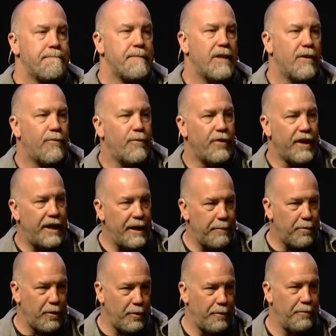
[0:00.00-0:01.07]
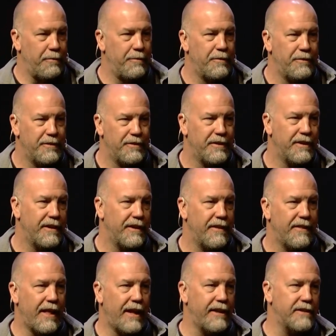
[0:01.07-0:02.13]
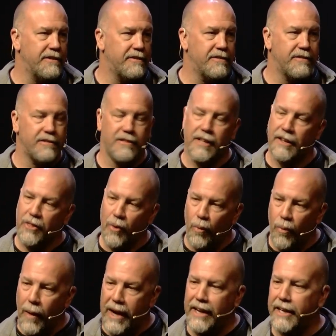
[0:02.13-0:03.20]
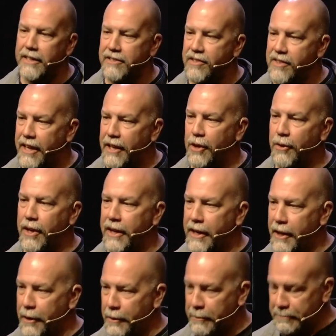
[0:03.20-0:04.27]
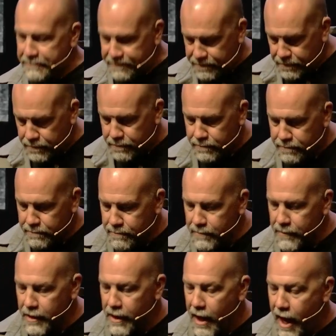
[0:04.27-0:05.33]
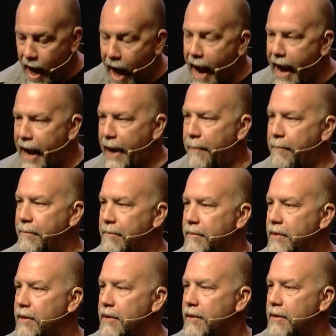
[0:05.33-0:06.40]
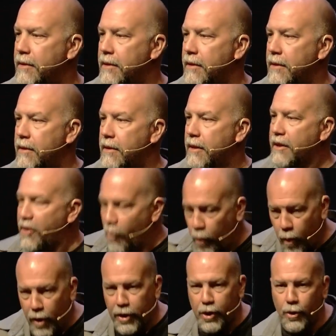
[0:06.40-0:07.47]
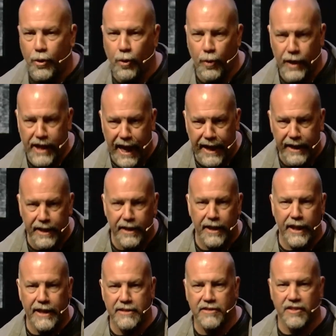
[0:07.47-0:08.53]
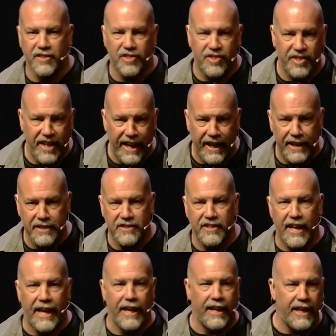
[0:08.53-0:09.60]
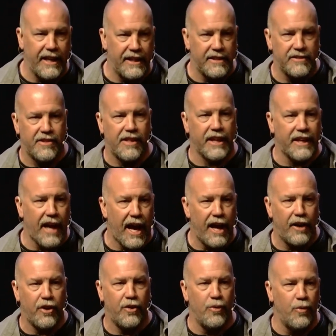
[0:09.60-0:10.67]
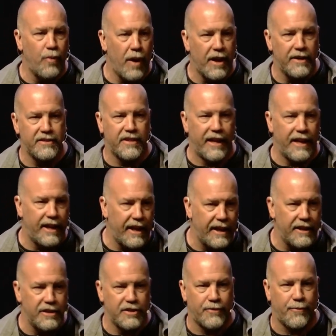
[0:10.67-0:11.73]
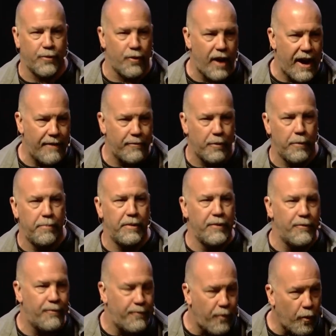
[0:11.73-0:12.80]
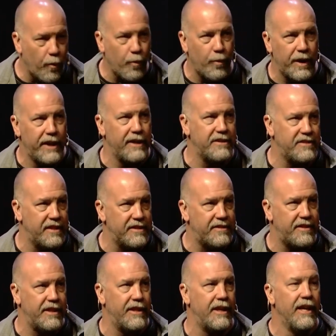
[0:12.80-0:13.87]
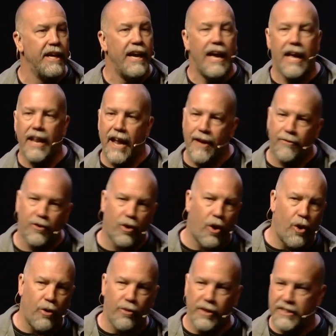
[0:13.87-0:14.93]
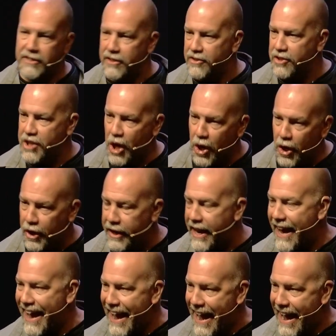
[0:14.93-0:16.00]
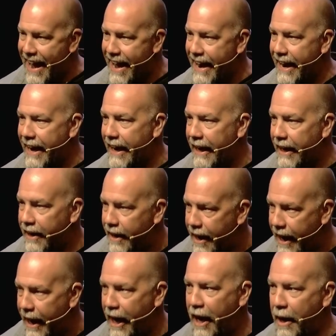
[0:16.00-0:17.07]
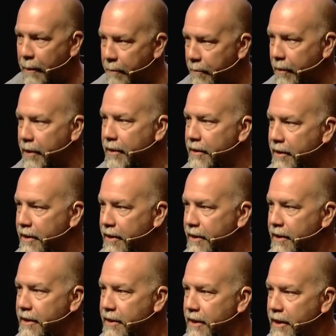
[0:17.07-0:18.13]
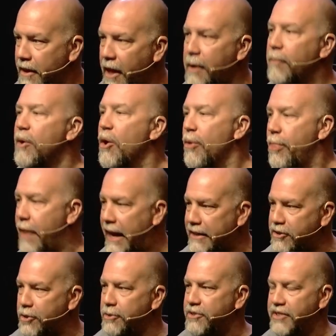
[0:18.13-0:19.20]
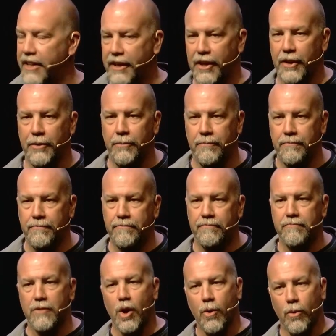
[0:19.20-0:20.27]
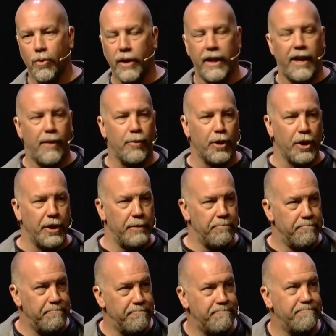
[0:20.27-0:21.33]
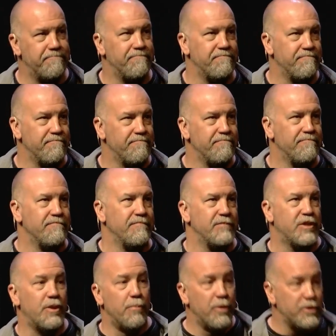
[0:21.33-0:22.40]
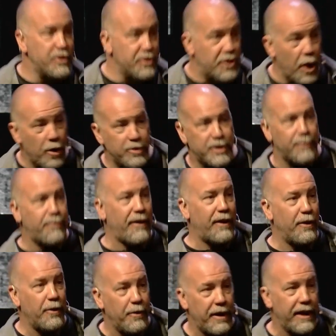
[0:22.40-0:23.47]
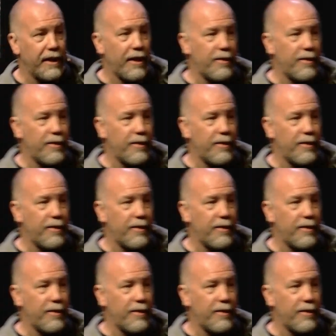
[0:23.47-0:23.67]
For the Hebrew, that is like the weightiest thing you can hear. I am. Like the one who created and sustains and is, the God who was and is forever before we existed, and after all this is gone, I am. Let him know that's who sent you. Oh, okay, now we're good. So Moses goes to Pharaoh, hey, let the